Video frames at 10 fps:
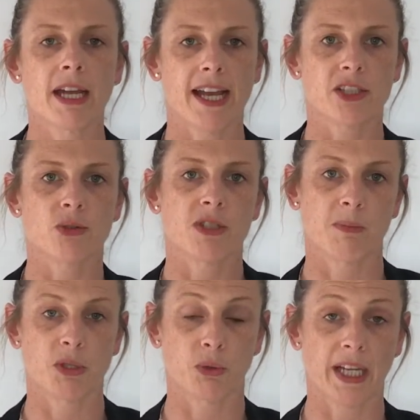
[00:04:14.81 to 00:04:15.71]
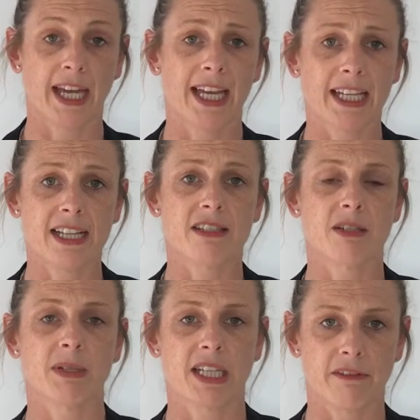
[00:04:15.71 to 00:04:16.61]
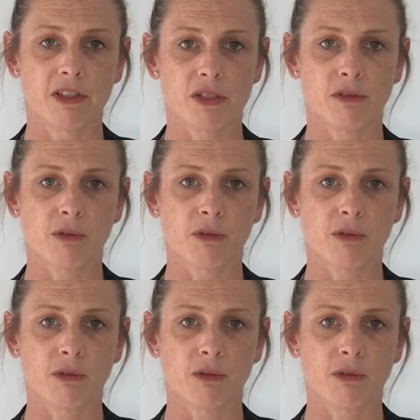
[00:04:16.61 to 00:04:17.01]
extra special care needs to be given to